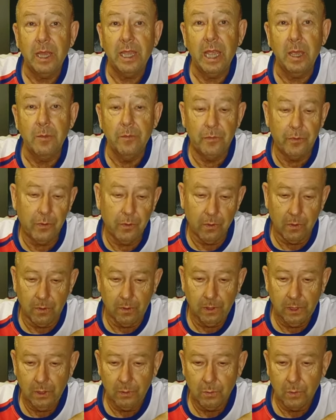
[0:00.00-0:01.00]
My
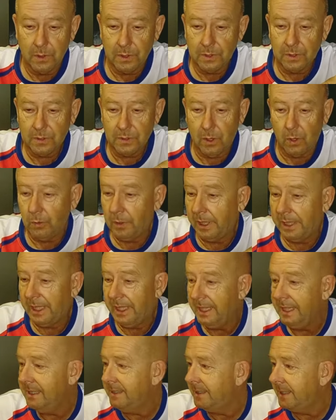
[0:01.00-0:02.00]
M4 was
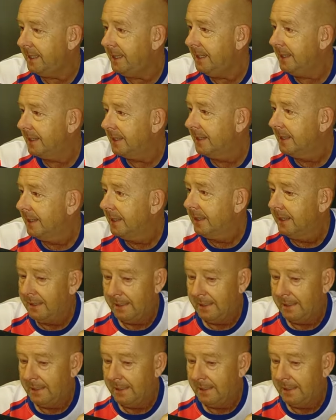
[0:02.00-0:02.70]
already easy.